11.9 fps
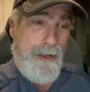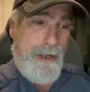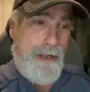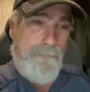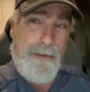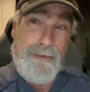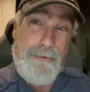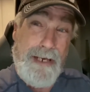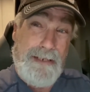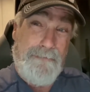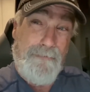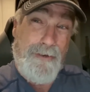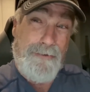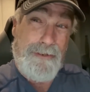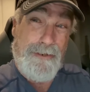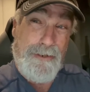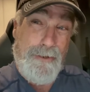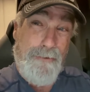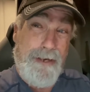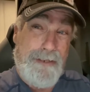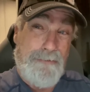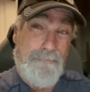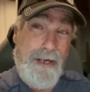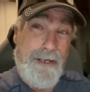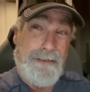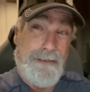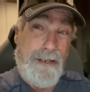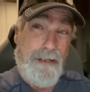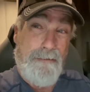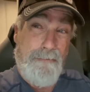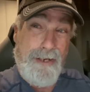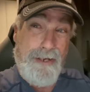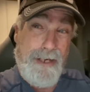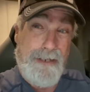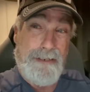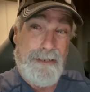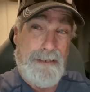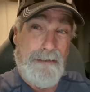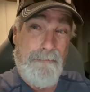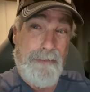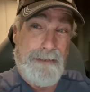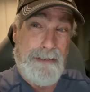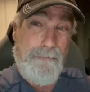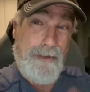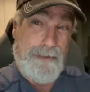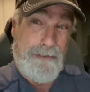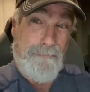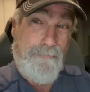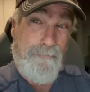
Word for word: I'm gonna transfer to US West Telecommunications uh, because I've got some